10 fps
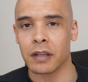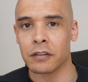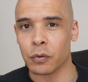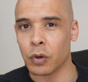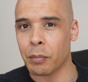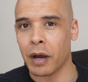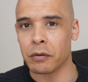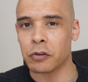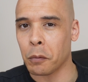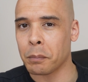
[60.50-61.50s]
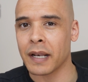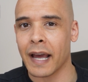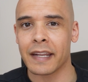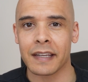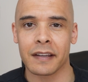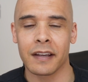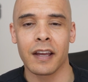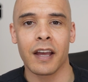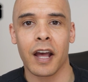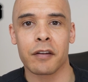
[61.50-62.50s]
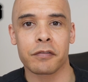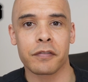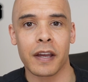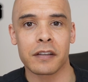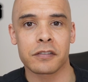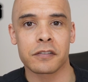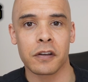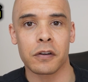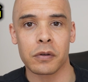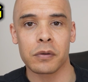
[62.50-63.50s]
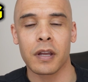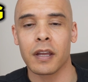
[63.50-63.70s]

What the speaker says: is all about your planning, and phase two